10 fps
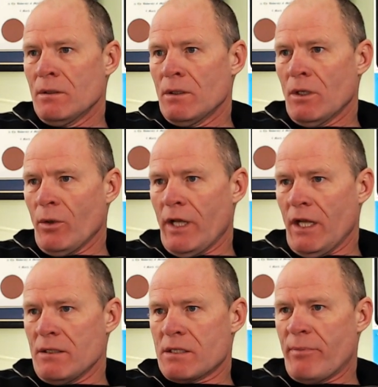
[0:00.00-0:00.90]

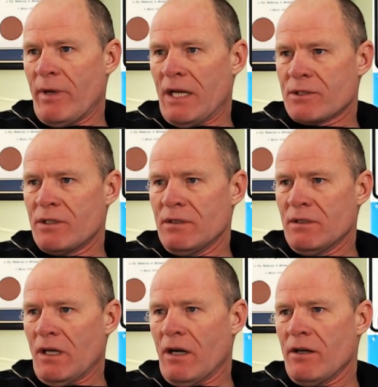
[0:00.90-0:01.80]
Okay, Sebastian,
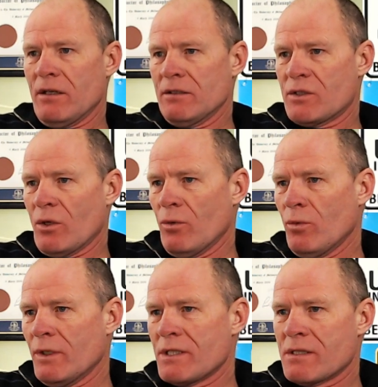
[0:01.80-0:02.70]
are so
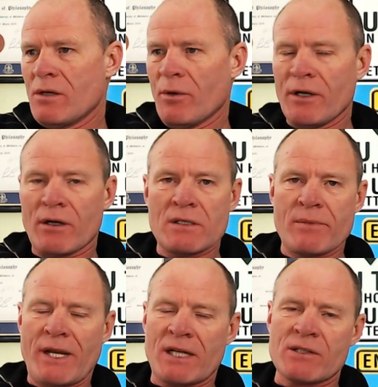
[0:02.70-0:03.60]
what's going on,
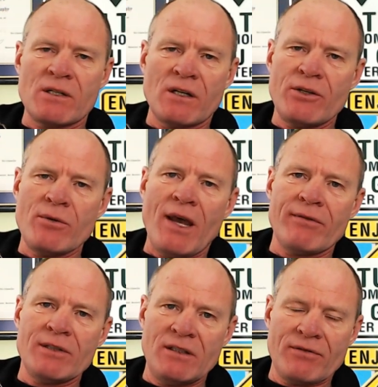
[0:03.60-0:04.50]
Sebastian? Are you
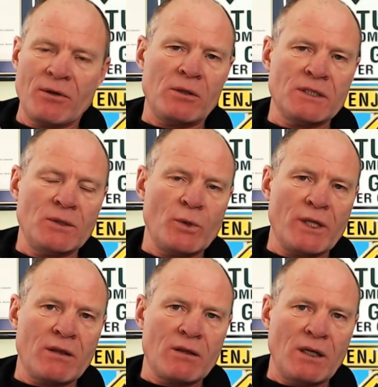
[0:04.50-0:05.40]
having difficulty
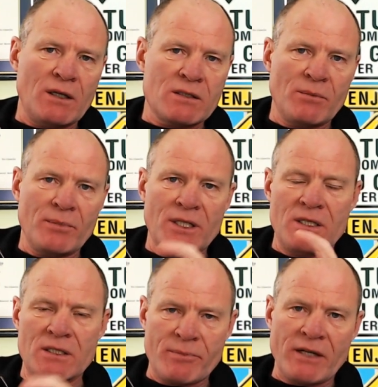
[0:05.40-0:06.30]
with uh, somebody
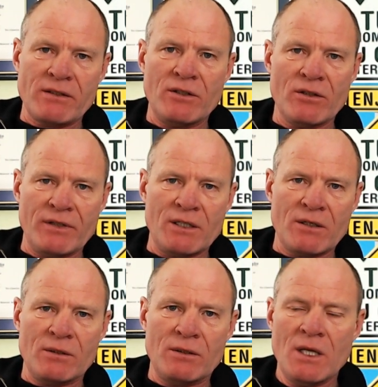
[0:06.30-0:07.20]
inspecting your
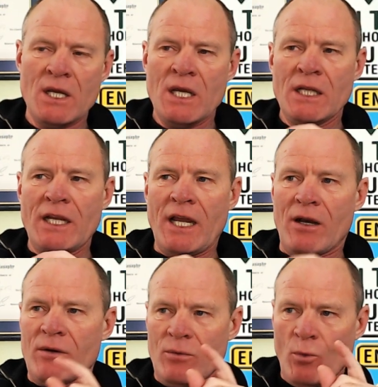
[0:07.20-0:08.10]
vehicle?
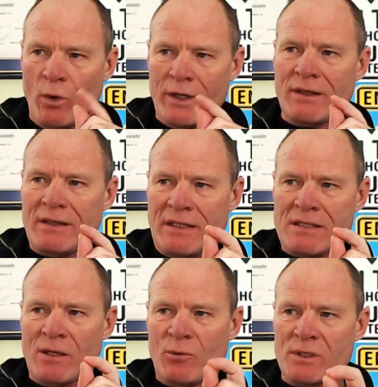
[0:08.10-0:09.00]
Now, one of the things
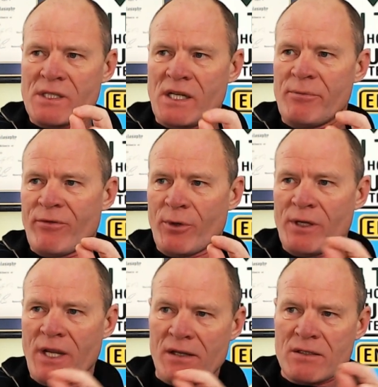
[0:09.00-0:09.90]
I will say before
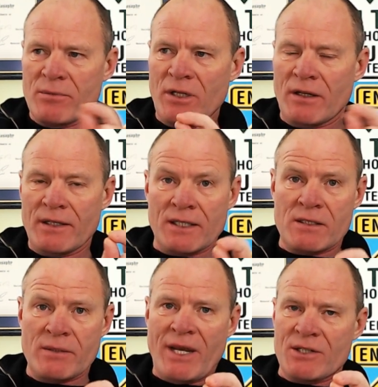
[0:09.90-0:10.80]
you answer me on that,
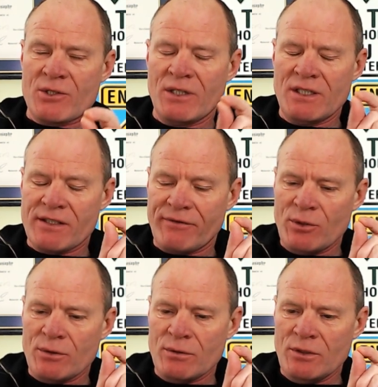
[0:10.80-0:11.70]
Sebastian, is if
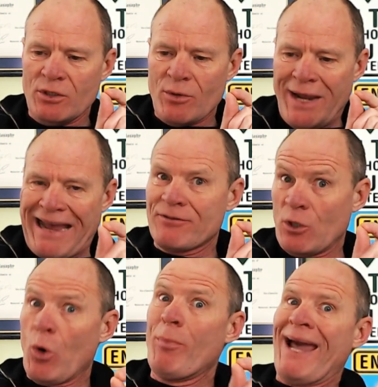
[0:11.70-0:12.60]
you you have to
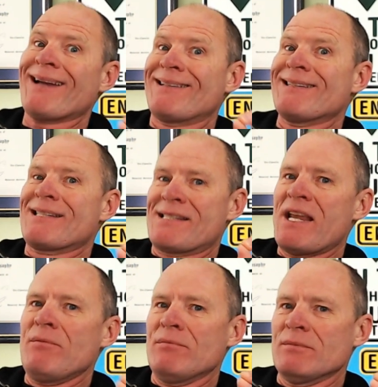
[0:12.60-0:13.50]
go back to the
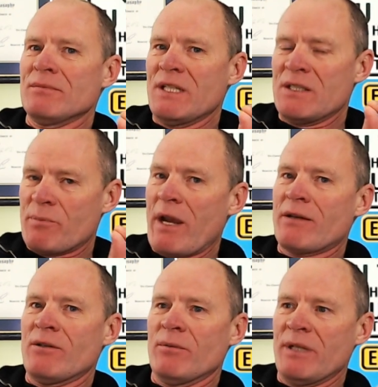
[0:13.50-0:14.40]
same
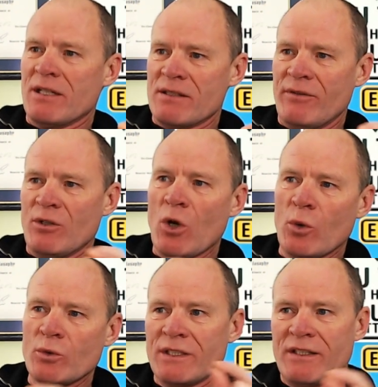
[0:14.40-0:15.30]
inspector because if you
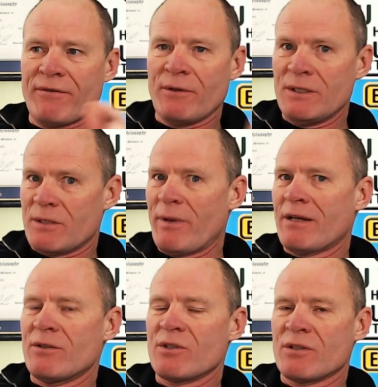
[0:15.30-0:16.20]
go to different
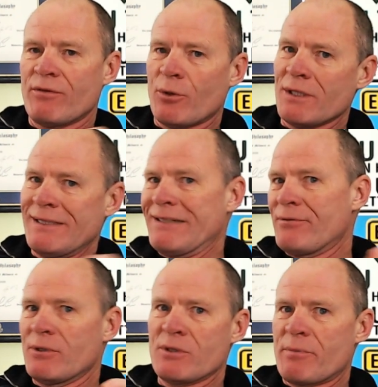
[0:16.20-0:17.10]
inspectors, unfortunately,
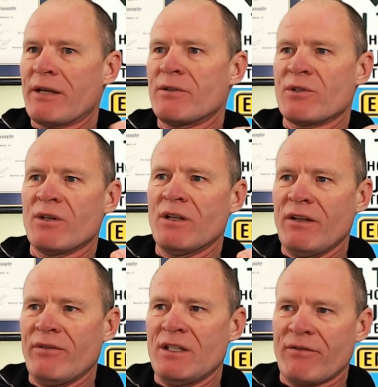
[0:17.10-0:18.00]
different inspectors are going to
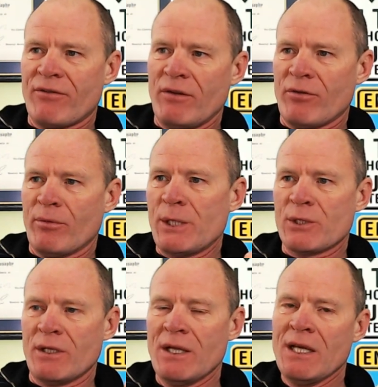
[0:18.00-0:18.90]
give you different
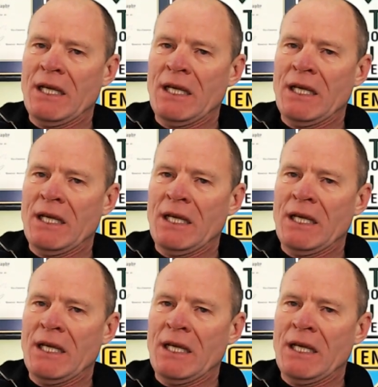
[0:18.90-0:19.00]
information.